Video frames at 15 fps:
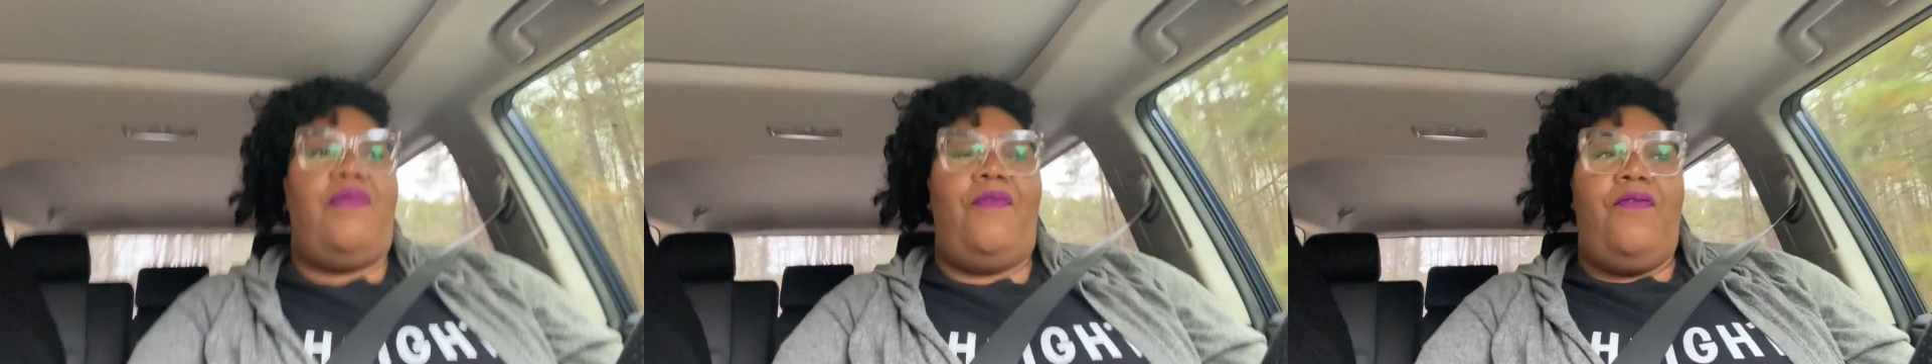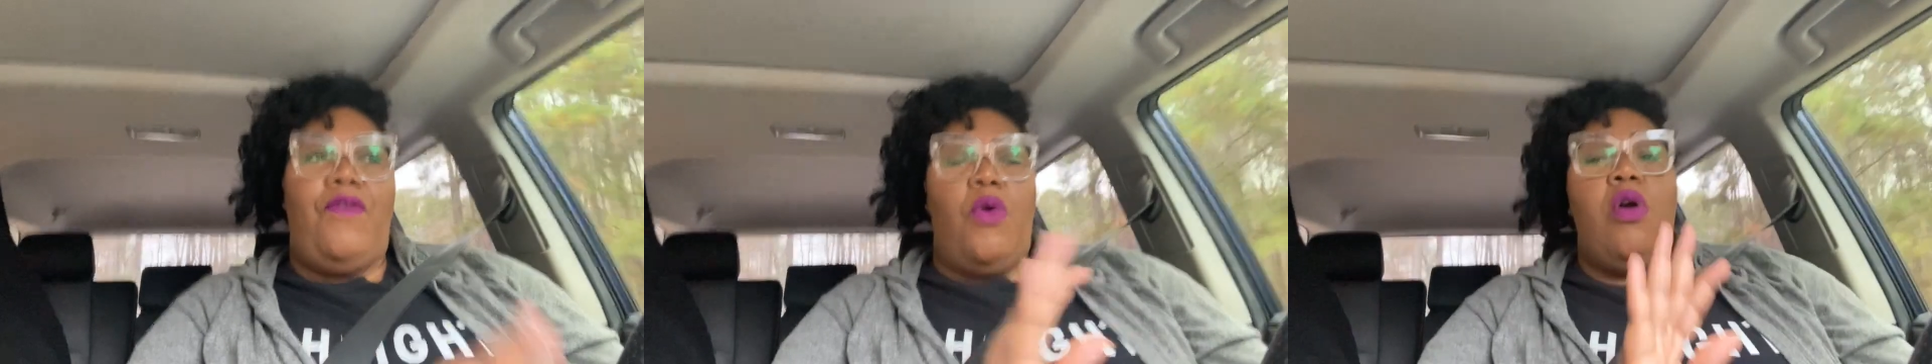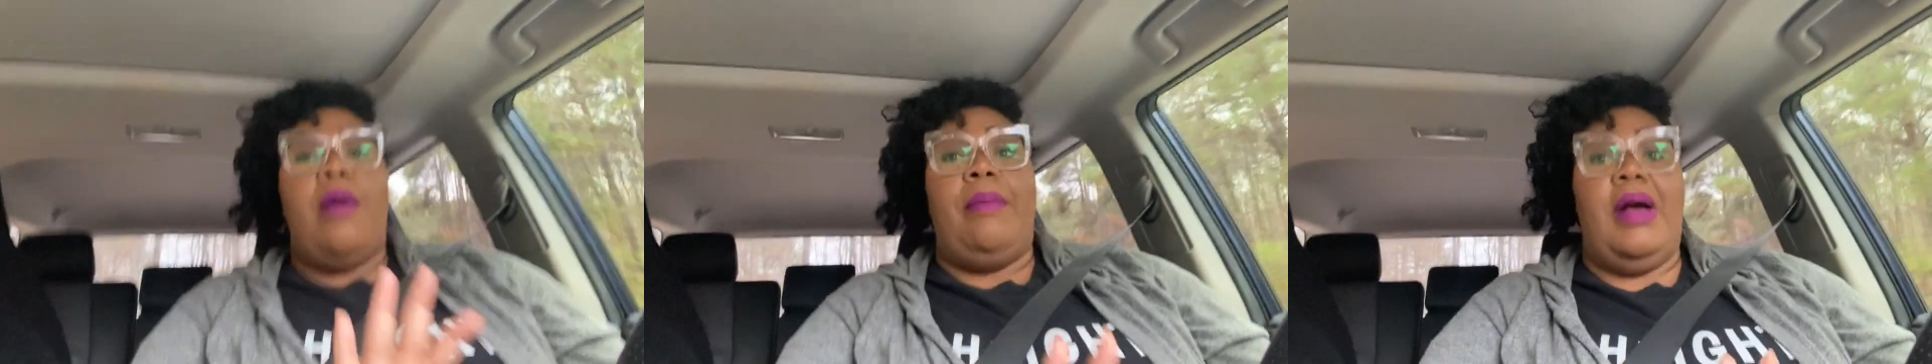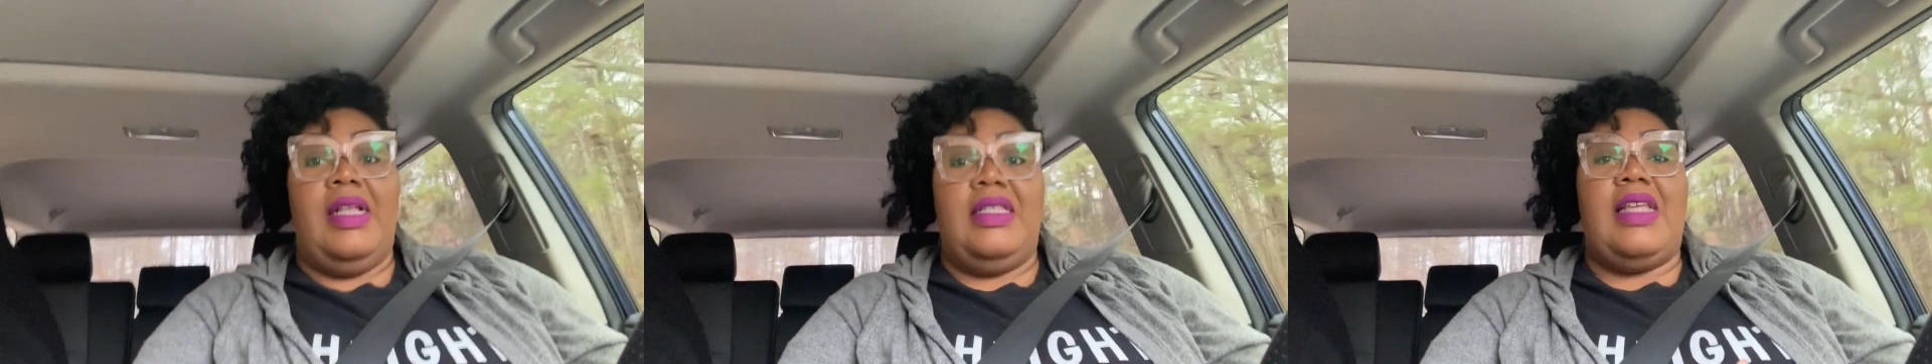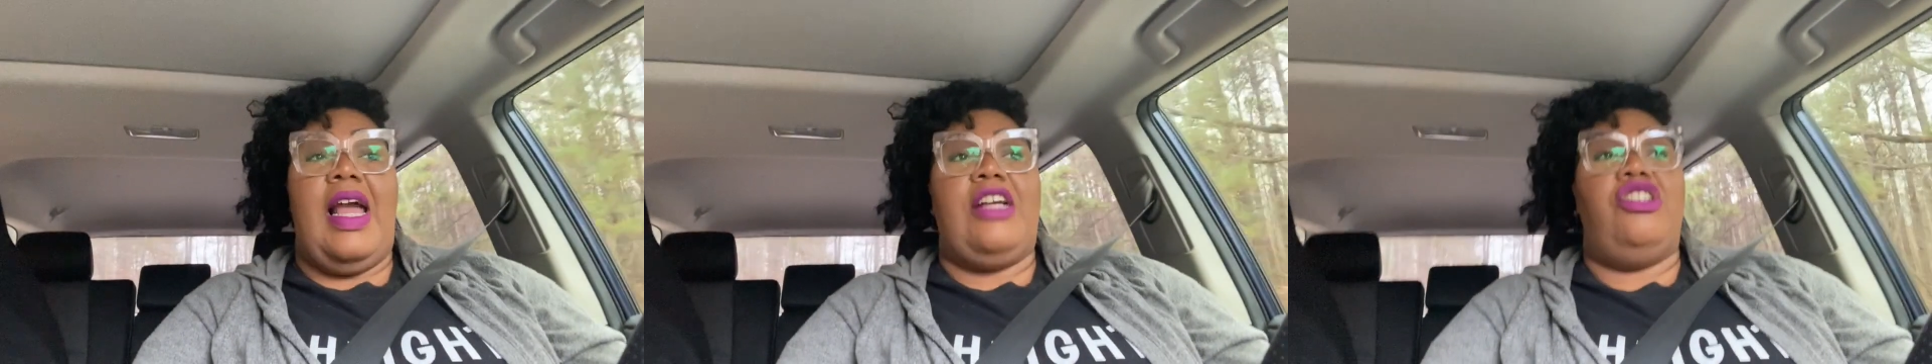4
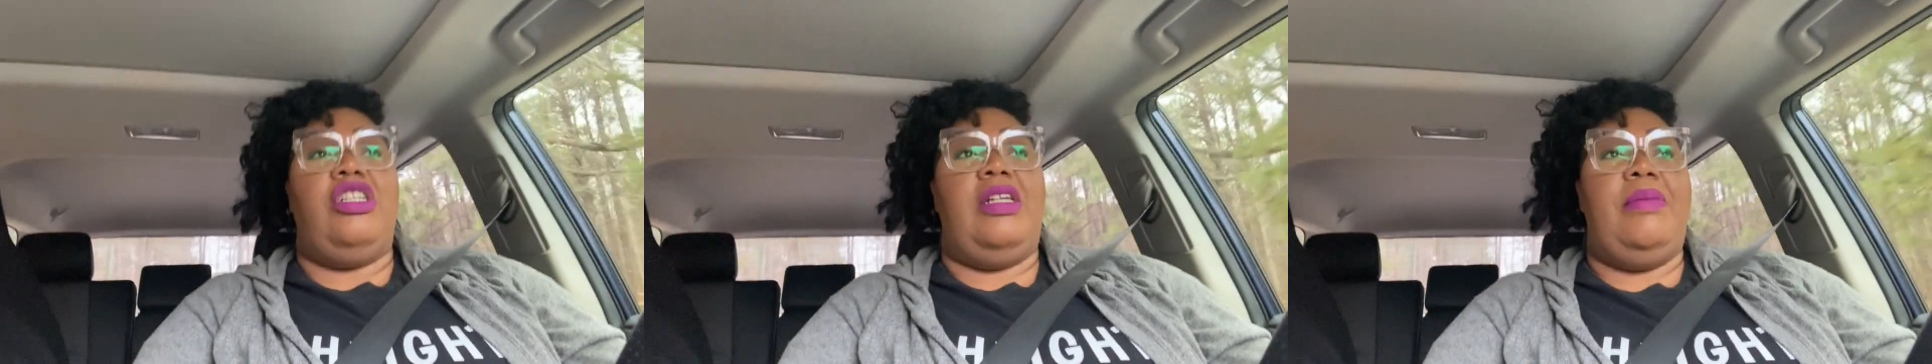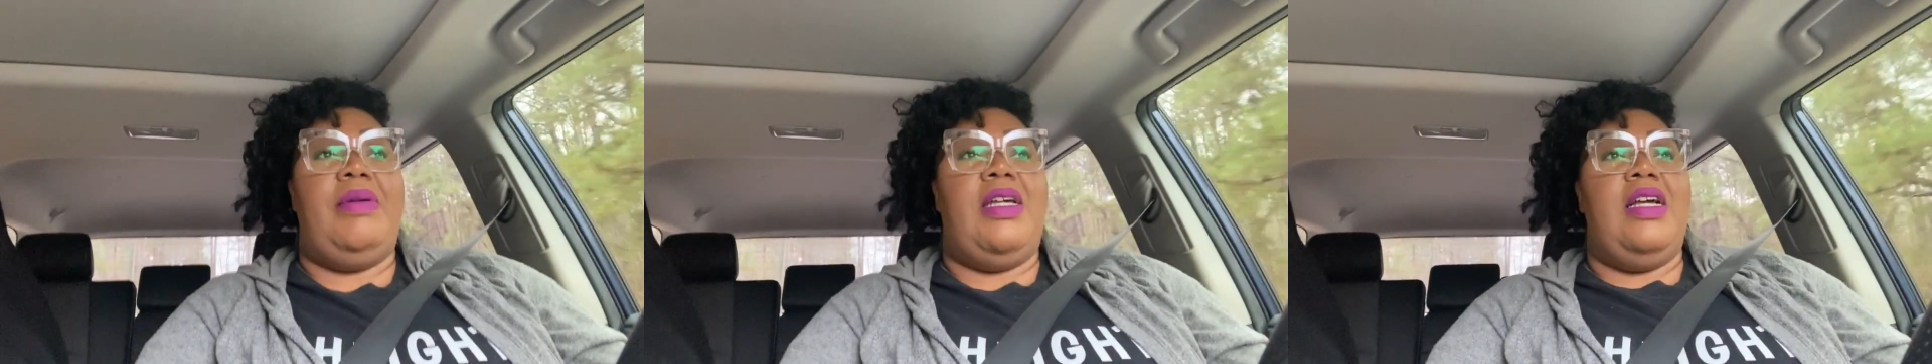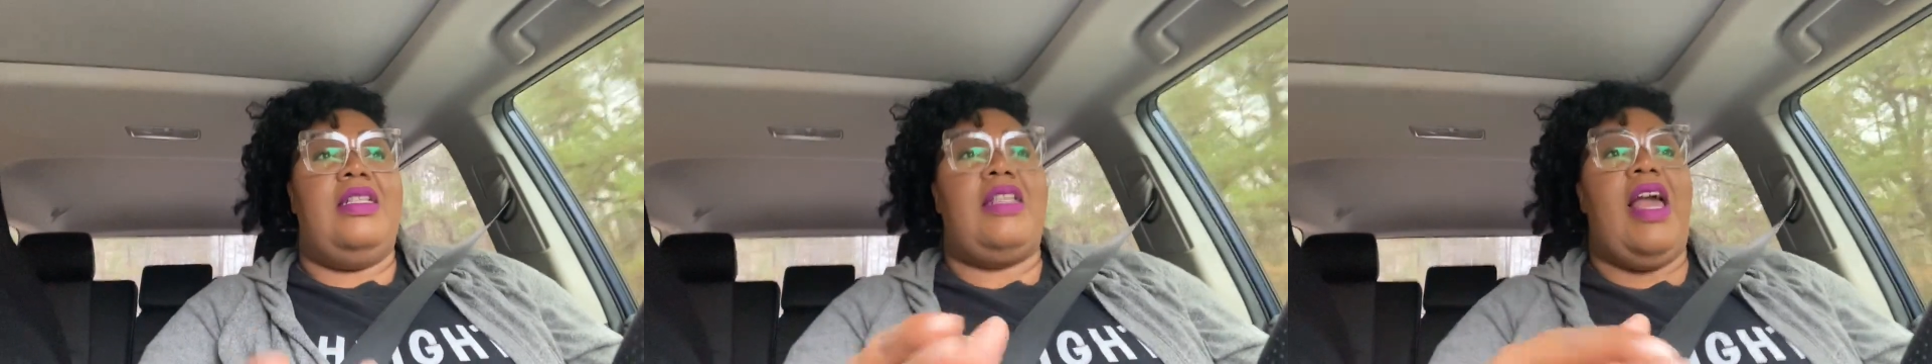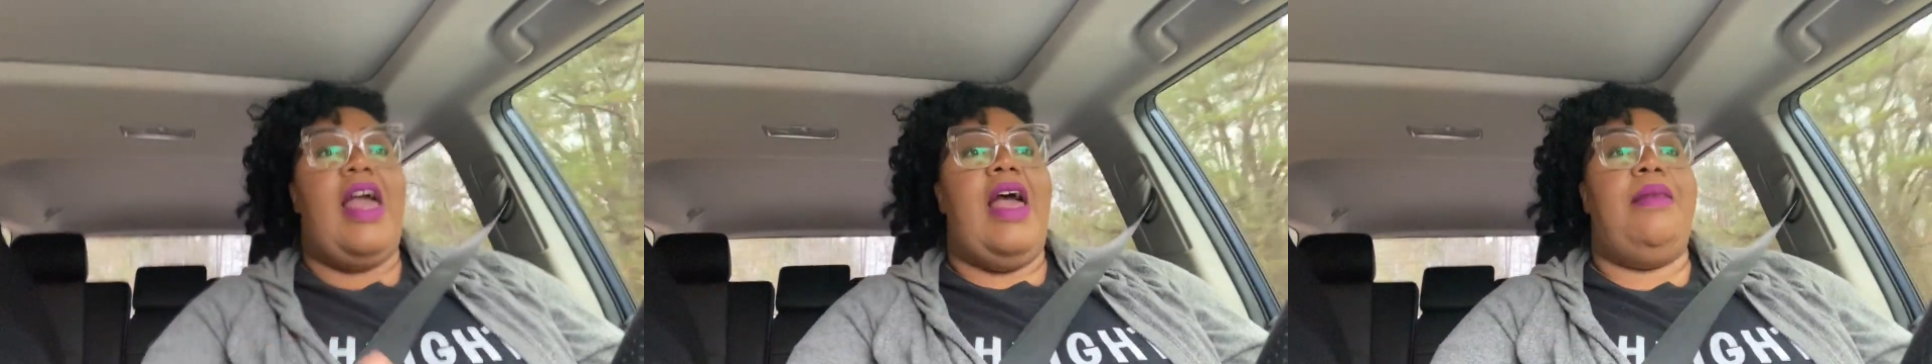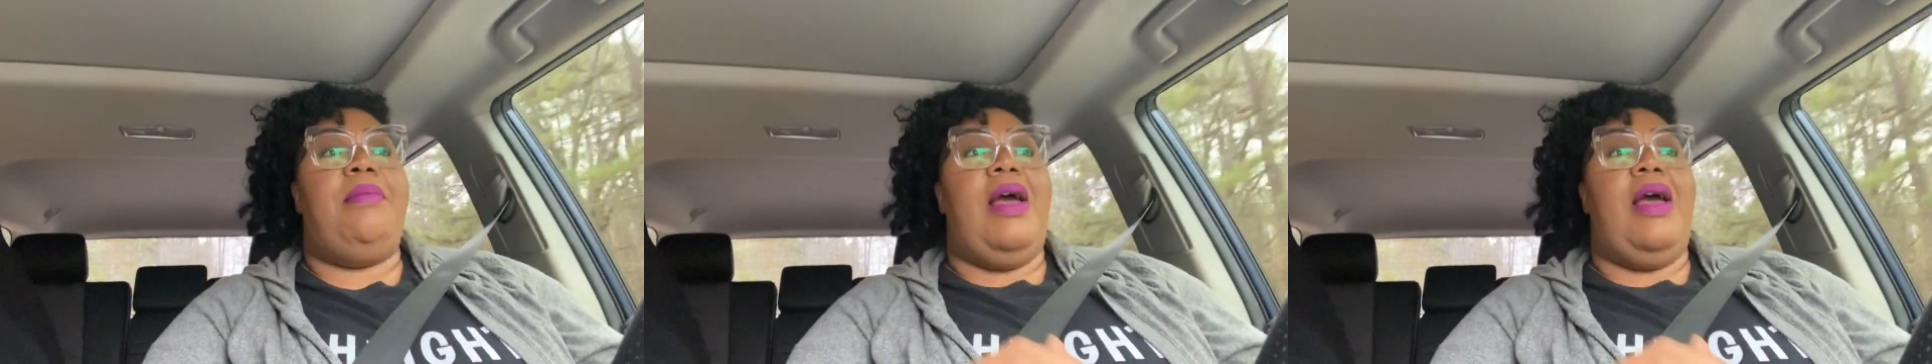months actually, because I had